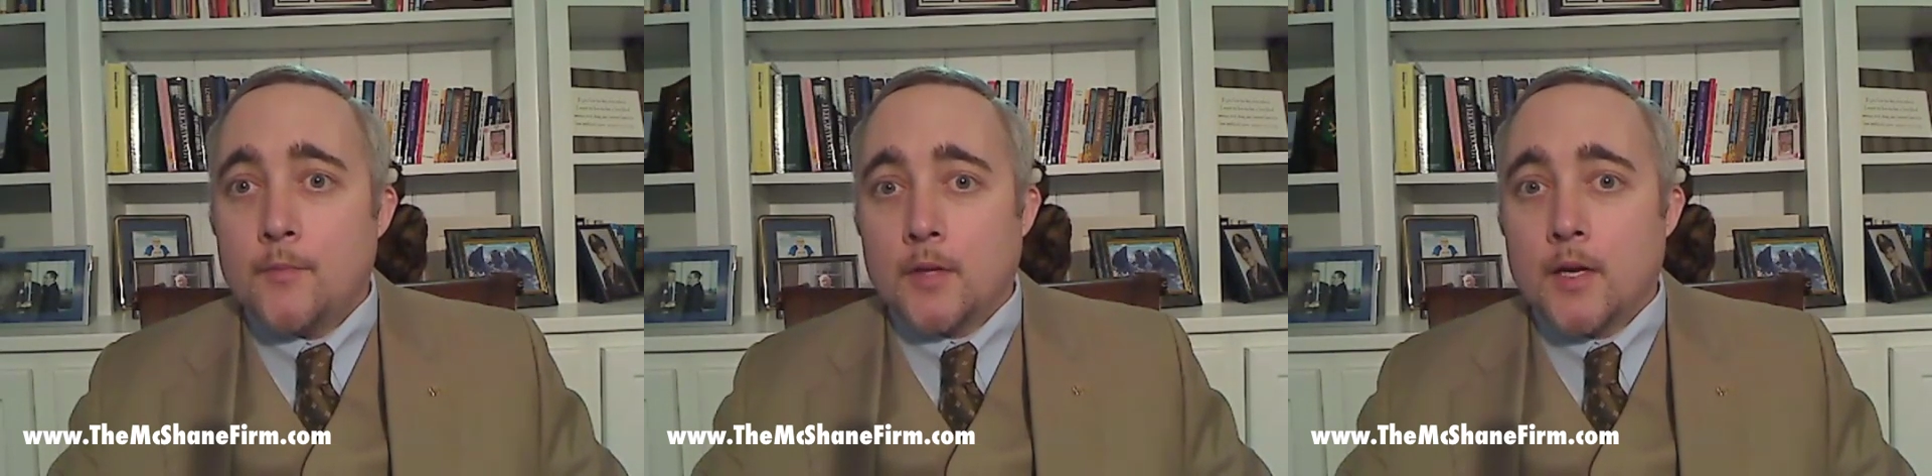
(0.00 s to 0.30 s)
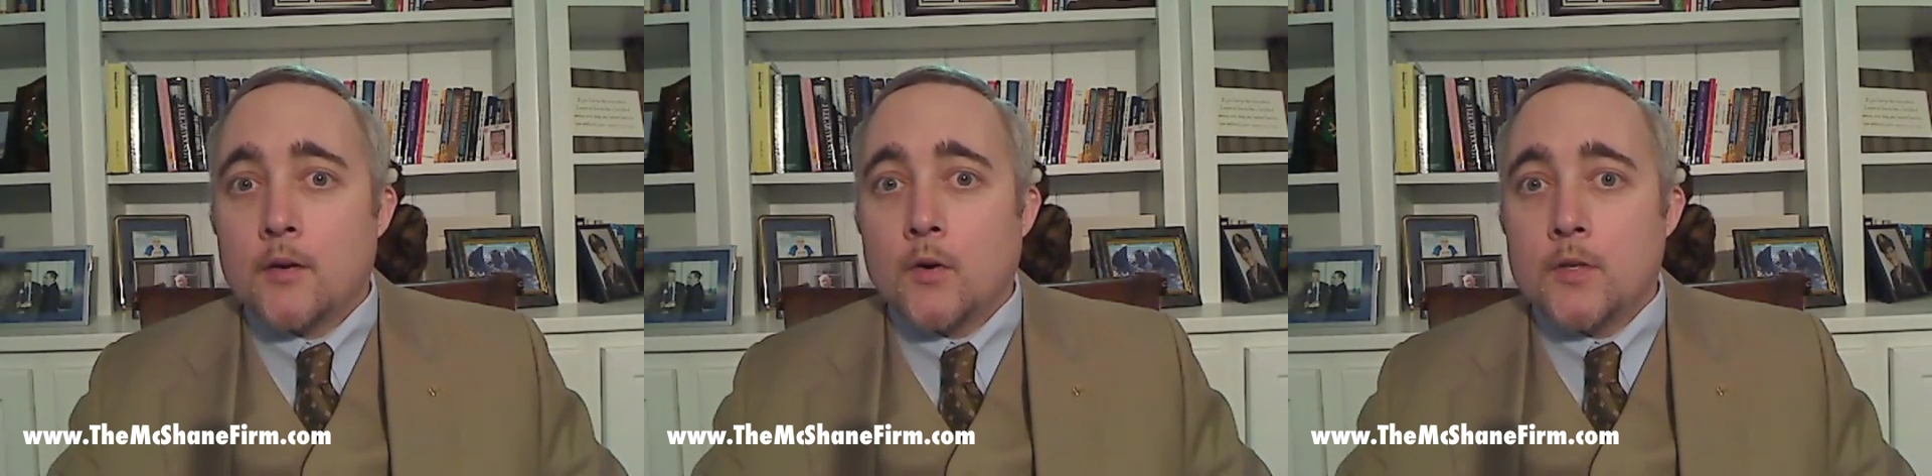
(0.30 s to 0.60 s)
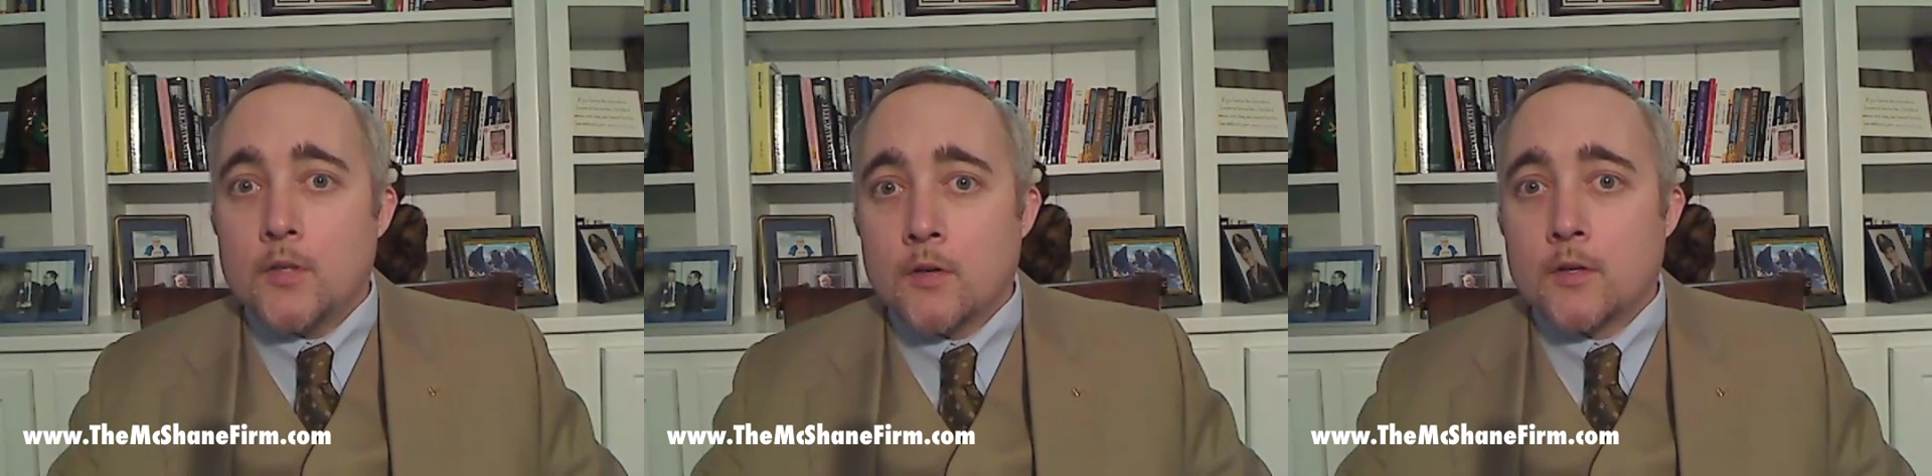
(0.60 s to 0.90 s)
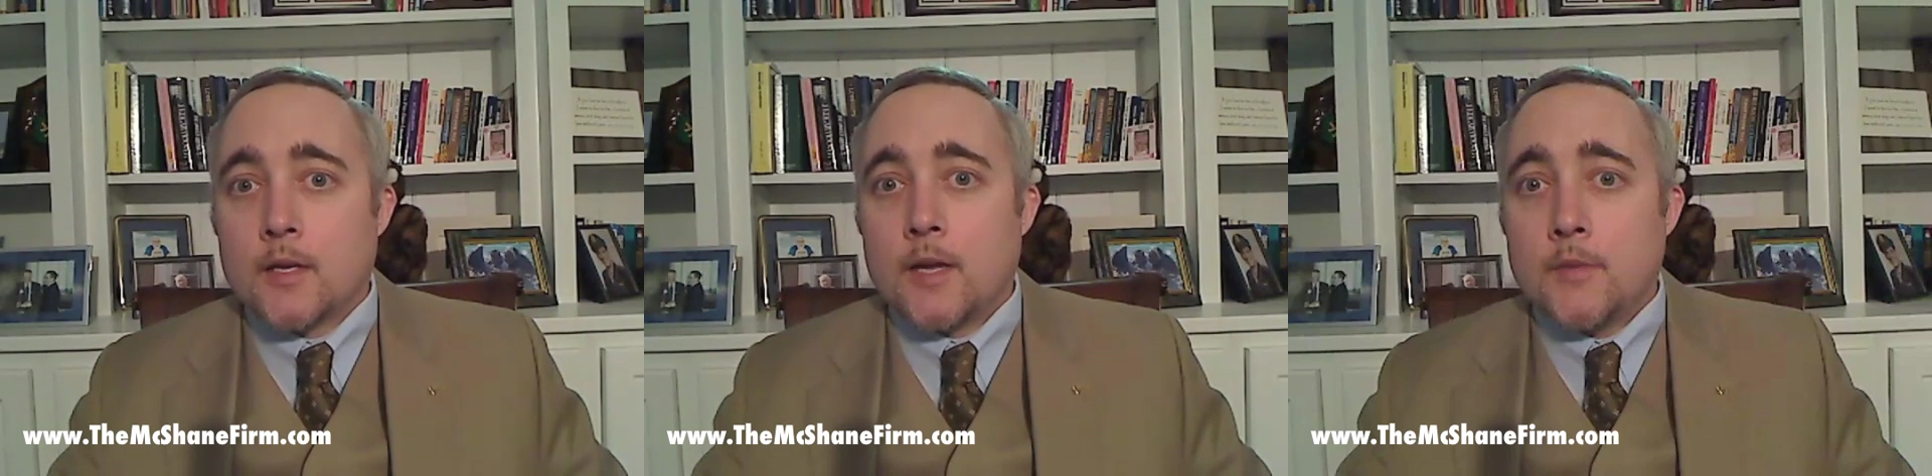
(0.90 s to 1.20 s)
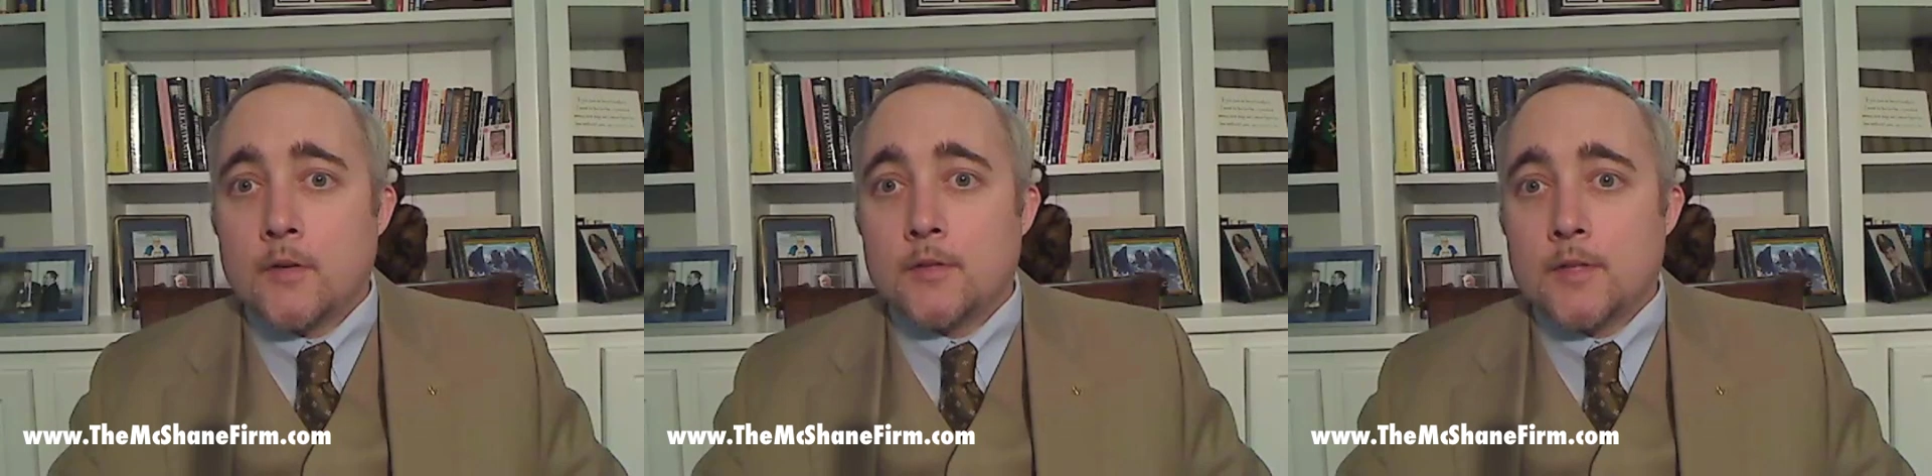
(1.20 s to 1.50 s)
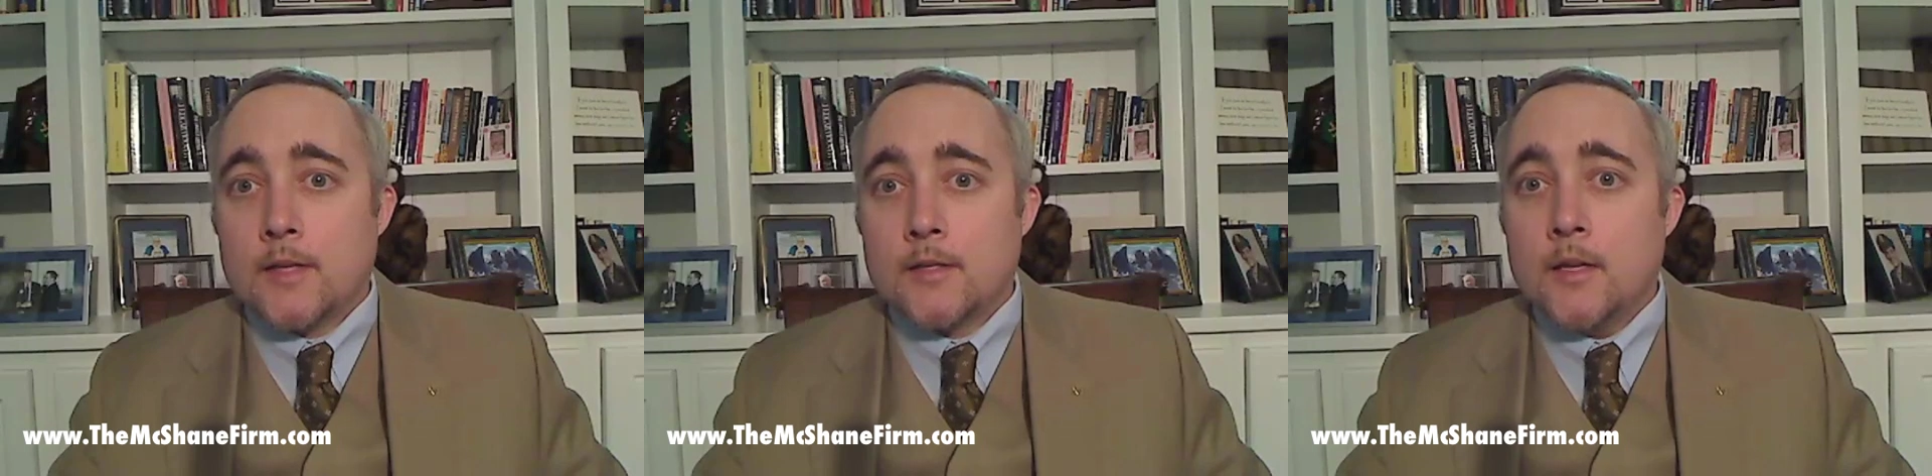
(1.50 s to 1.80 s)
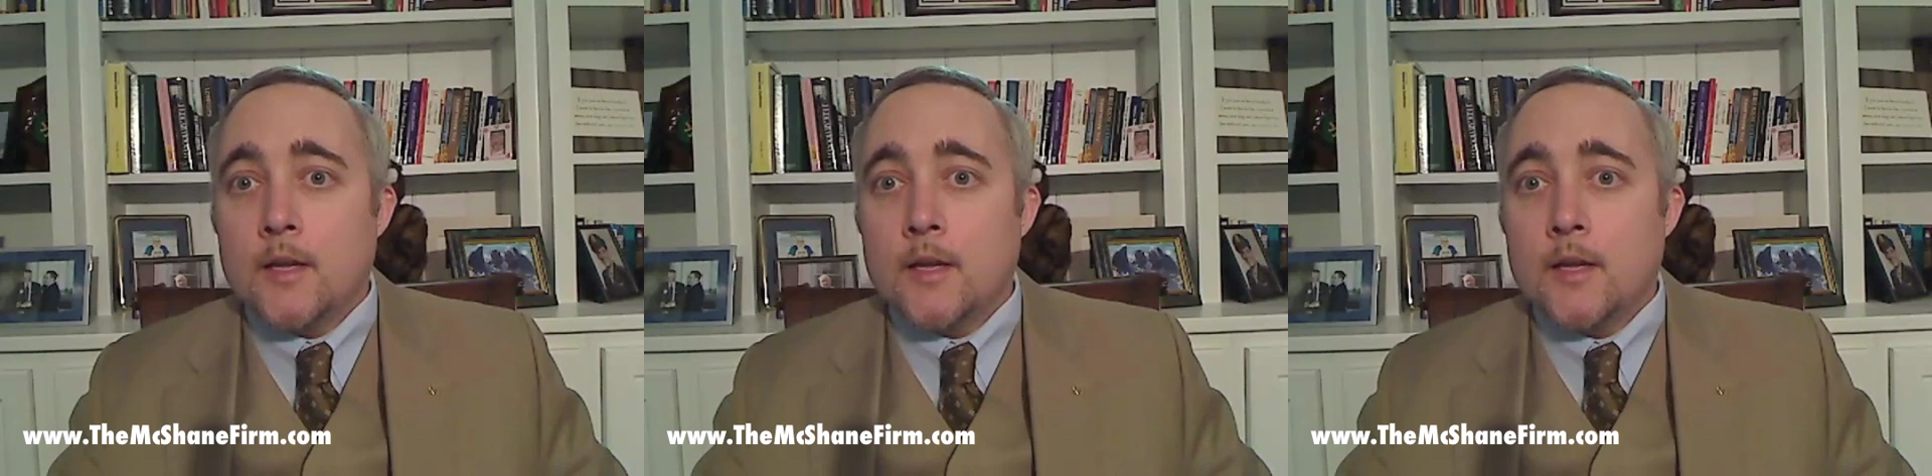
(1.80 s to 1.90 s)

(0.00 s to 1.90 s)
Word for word: blood, or urine chemical test,